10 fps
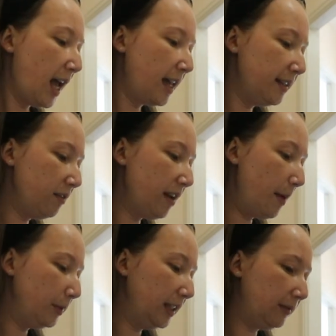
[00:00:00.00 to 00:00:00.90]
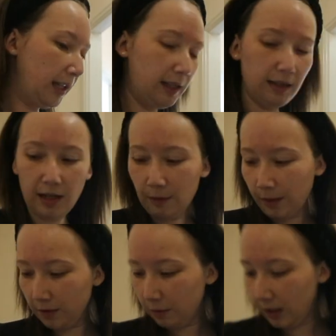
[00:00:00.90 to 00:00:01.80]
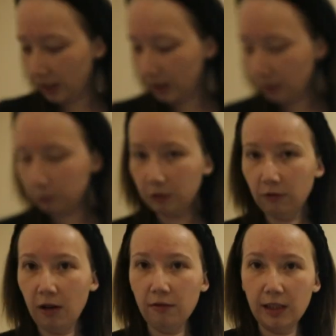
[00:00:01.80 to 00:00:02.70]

I still can't believe that this time last week we were all